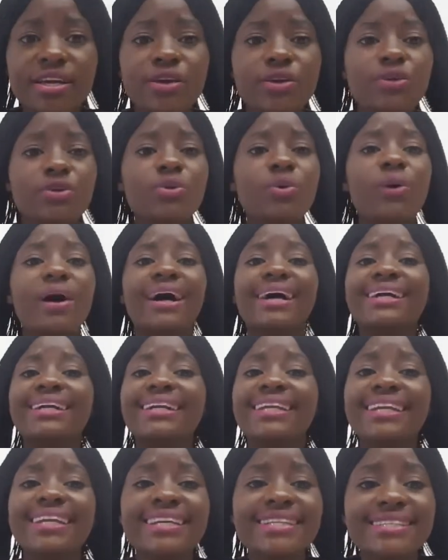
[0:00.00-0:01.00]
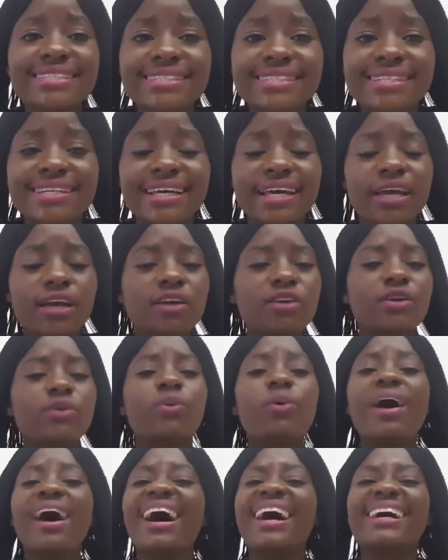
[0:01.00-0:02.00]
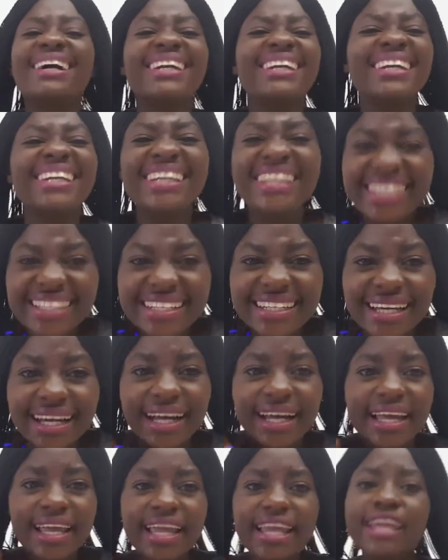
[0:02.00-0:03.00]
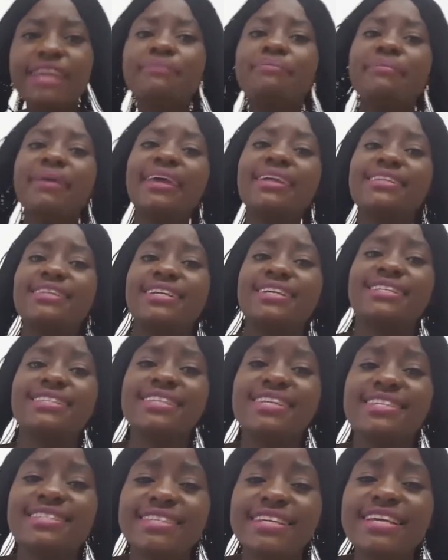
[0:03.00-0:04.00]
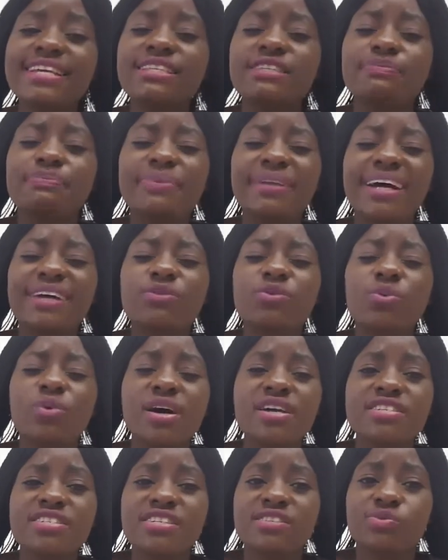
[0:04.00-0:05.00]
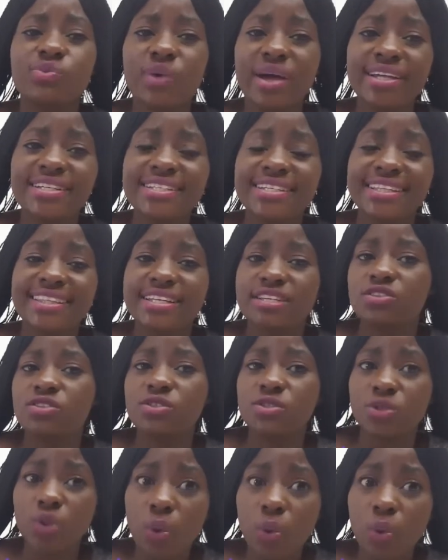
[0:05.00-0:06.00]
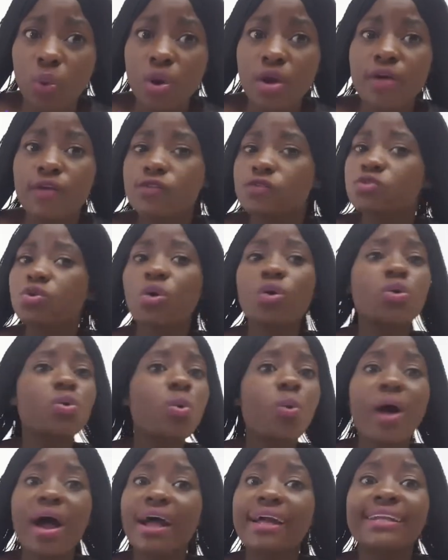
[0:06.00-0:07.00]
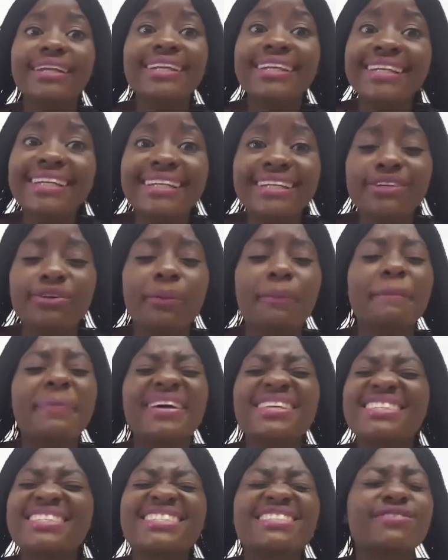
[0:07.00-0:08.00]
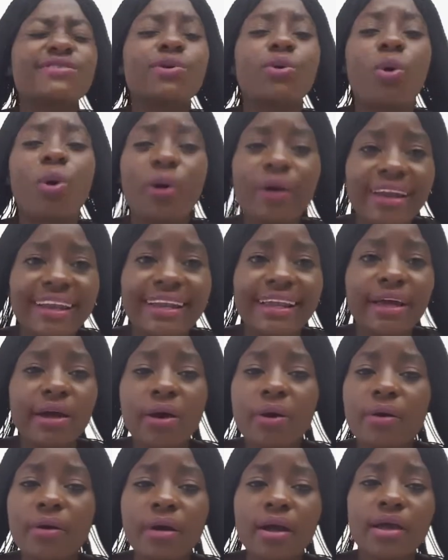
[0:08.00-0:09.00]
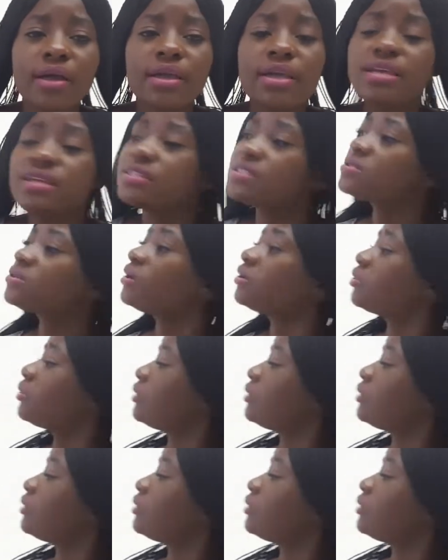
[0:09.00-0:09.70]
you are cleansed, you are clean. Imagine, it says his blood washes whiter than snow. So you are clean, your past is gone. He's not